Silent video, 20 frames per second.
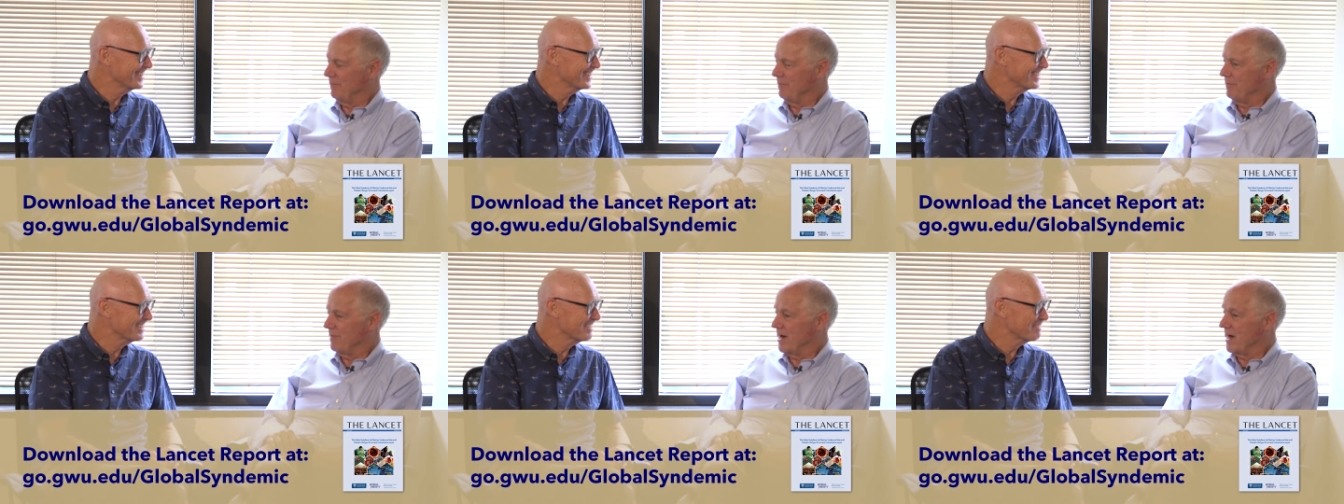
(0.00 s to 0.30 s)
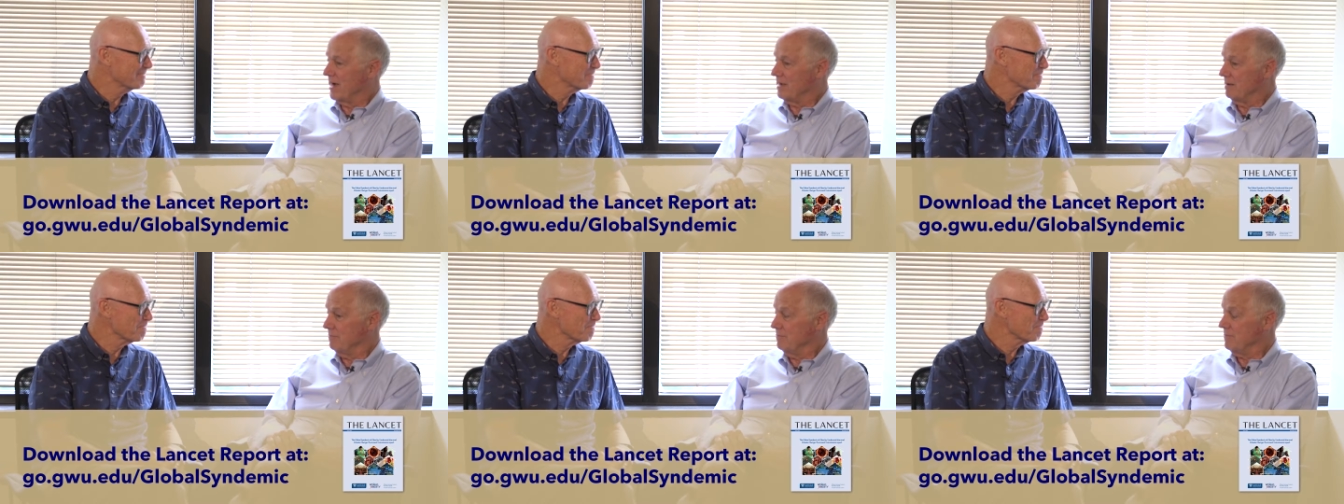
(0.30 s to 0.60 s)

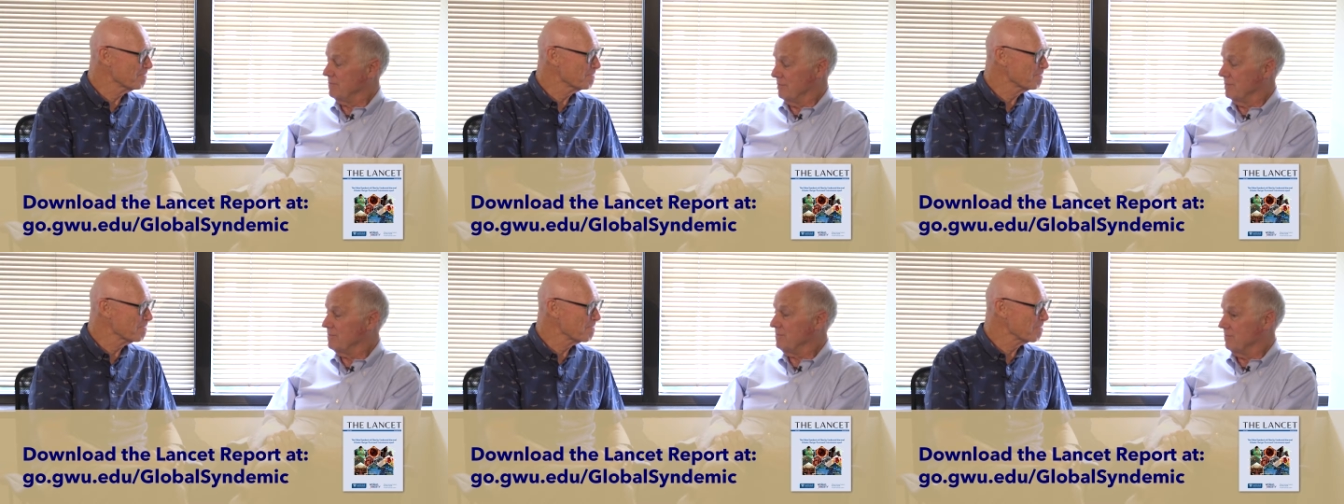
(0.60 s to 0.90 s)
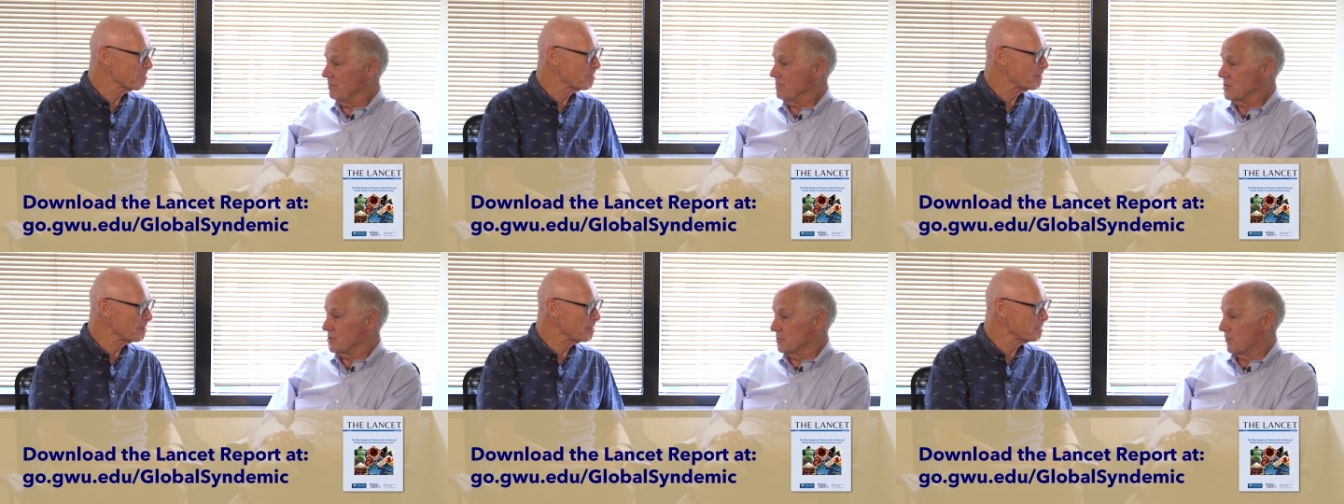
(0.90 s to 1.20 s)
my
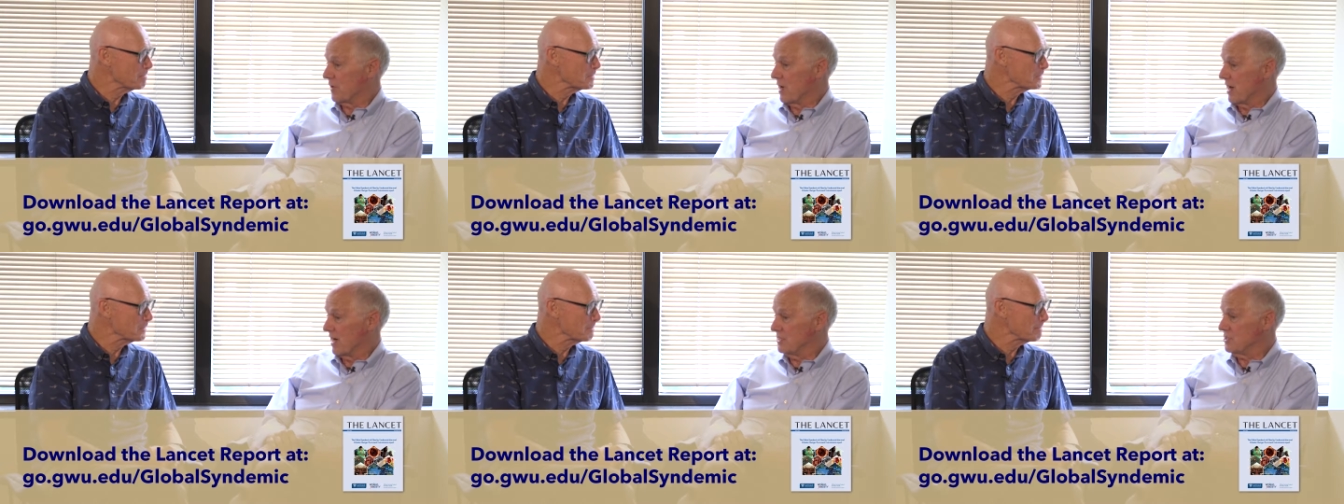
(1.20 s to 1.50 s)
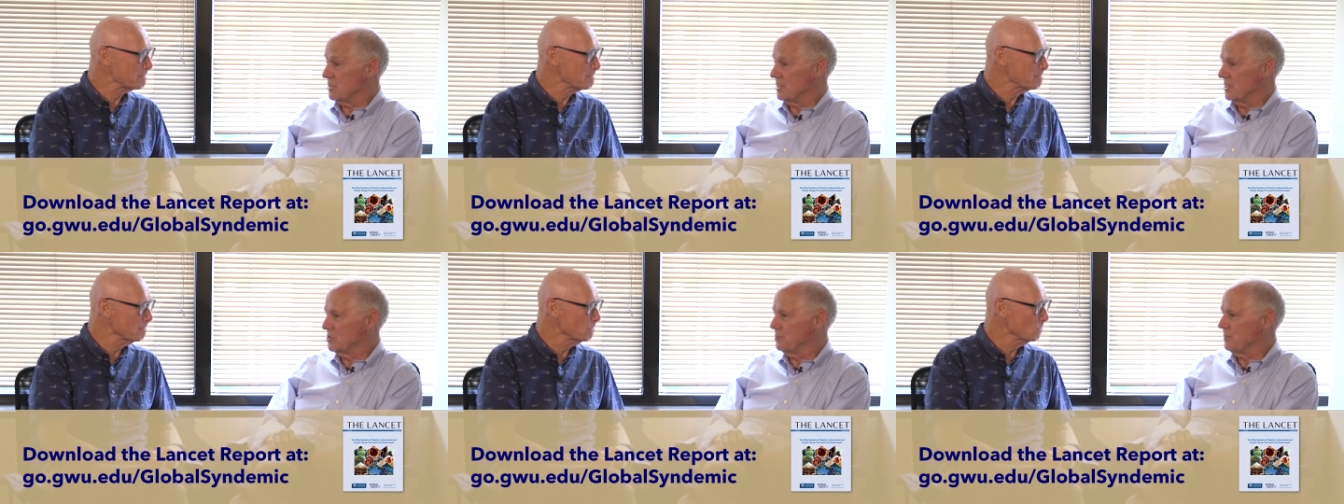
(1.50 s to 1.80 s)

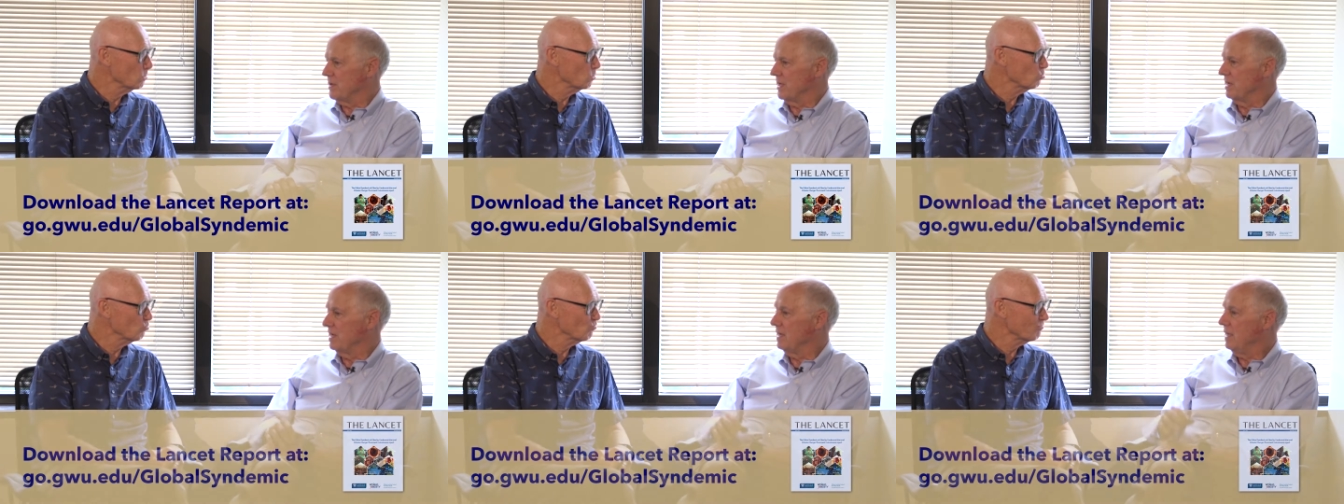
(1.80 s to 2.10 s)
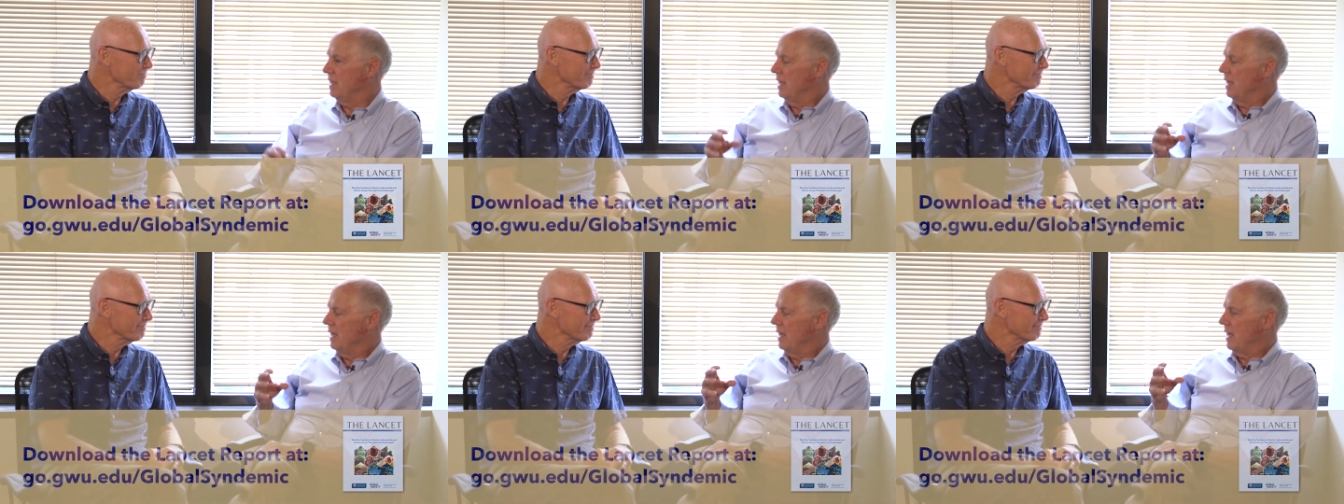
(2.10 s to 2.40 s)
surprise has been
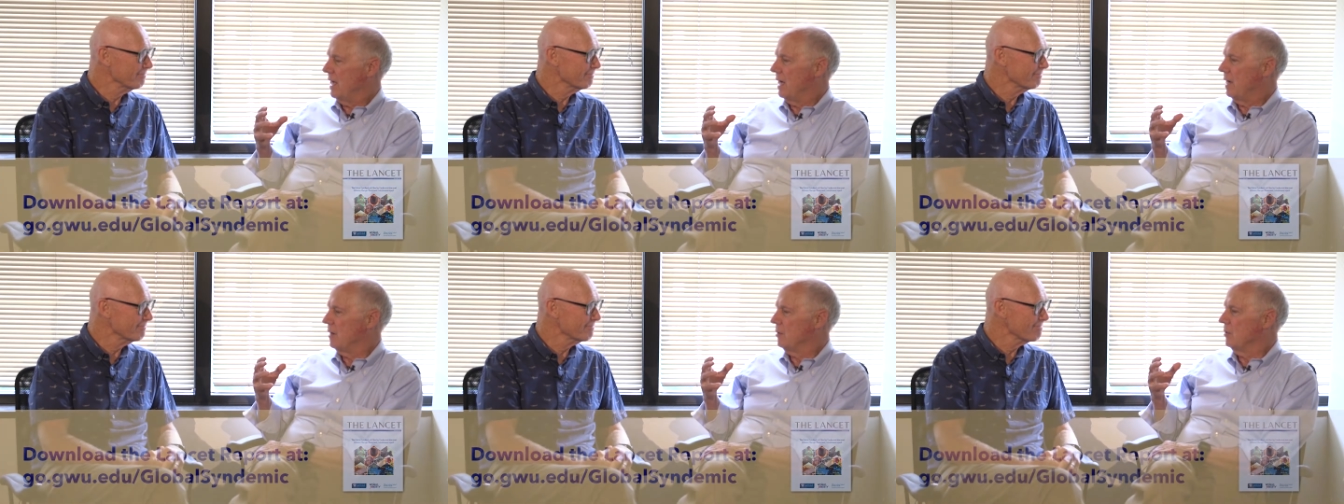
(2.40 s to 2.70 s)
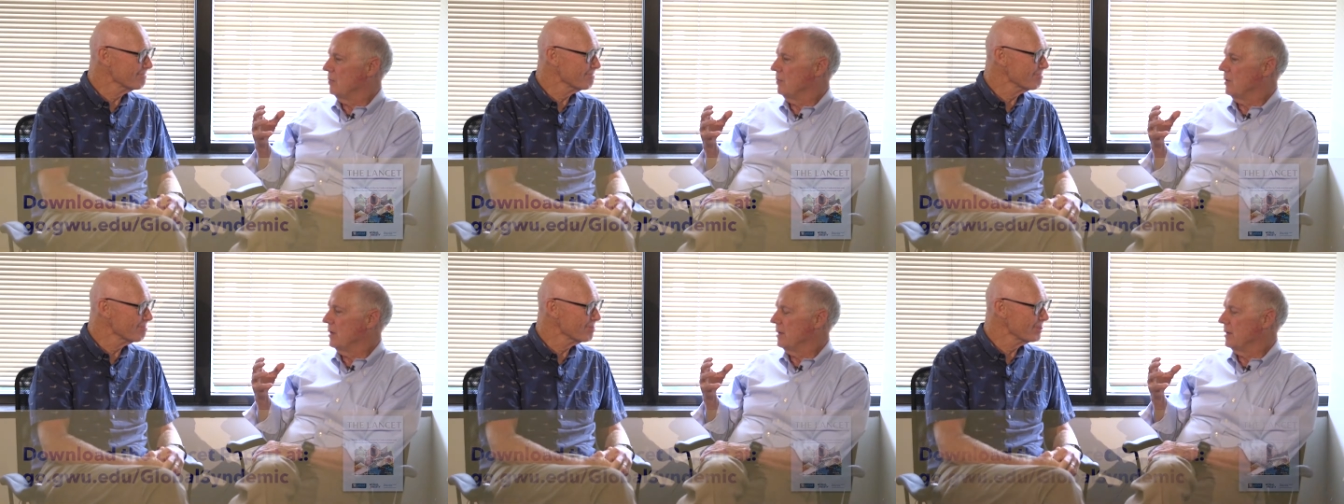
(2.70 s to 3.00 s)

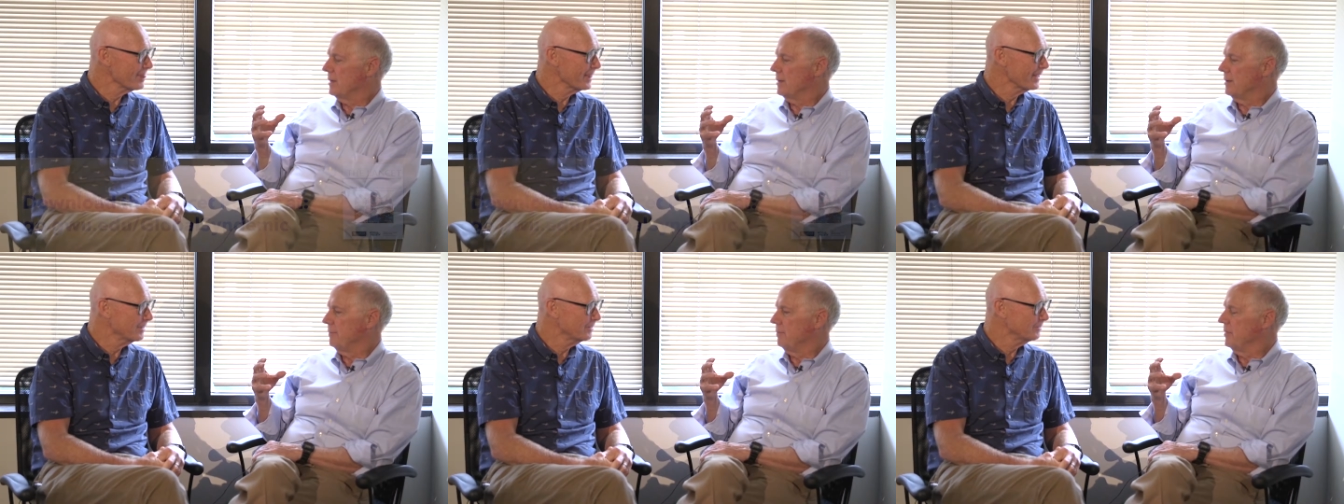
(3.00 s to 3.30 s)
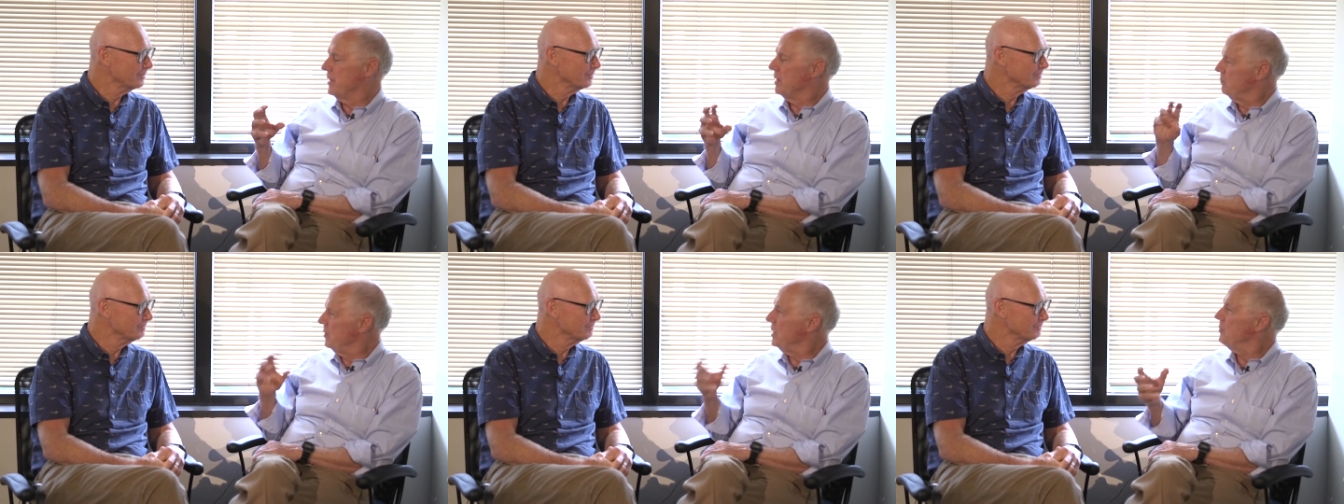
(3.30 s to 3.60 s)
how
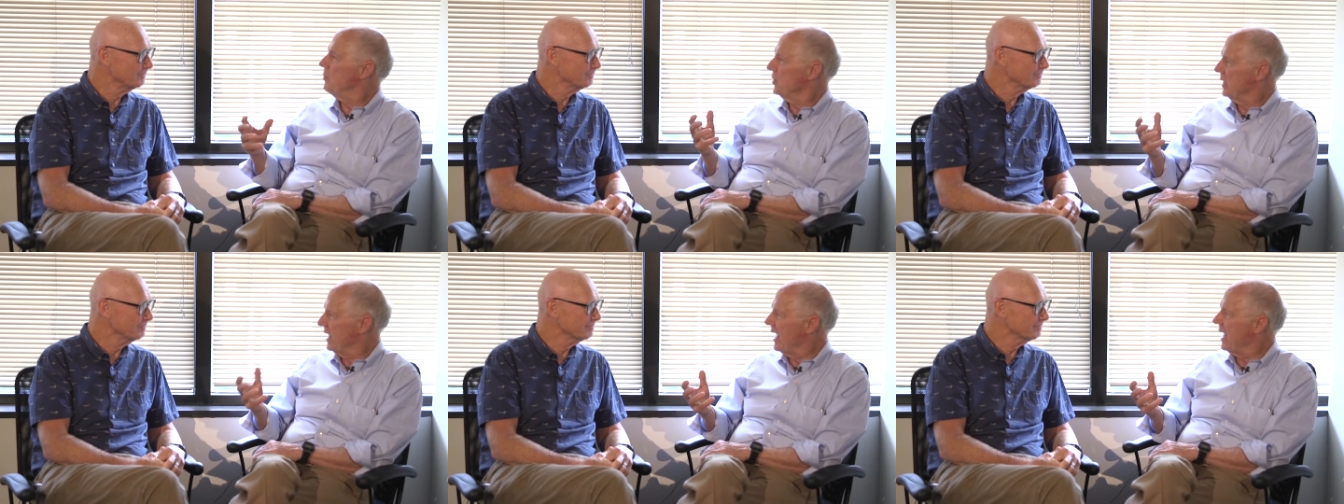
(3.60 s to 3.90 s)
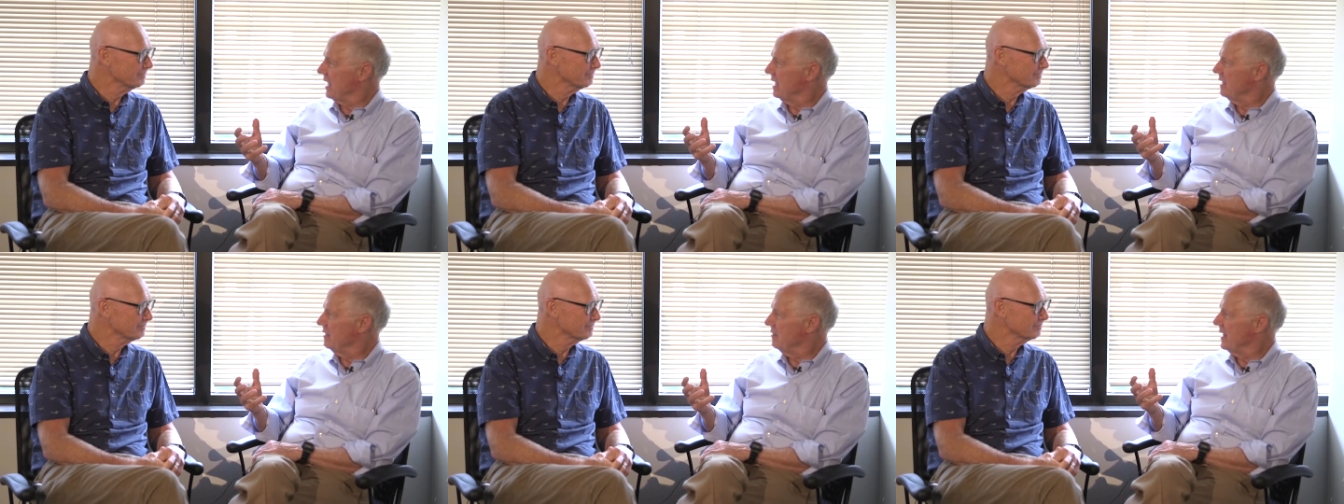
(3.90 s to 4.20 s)
that people
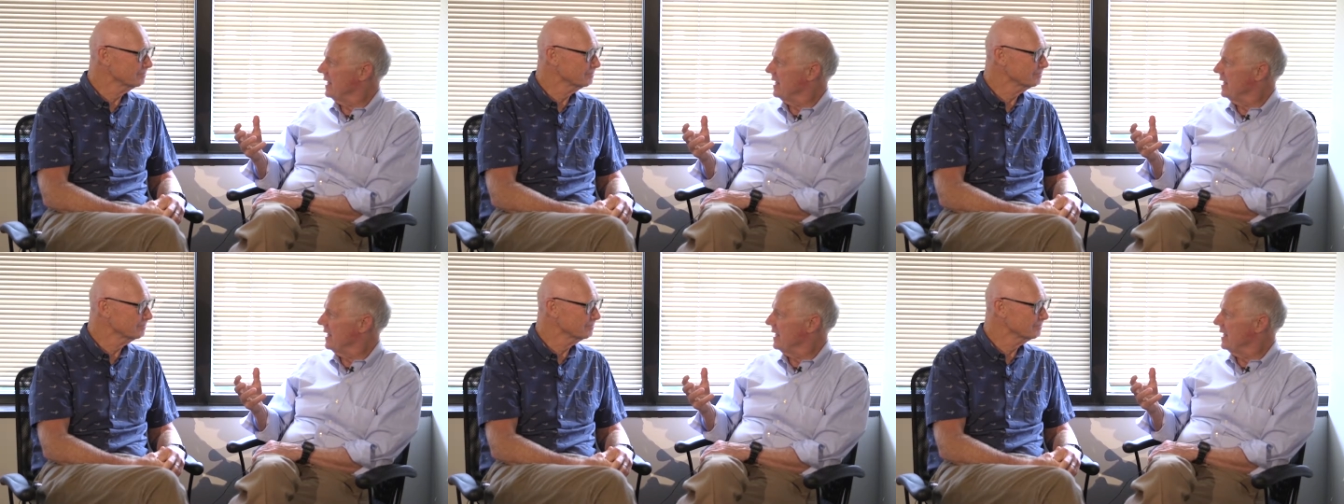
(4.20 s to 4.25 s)
get it.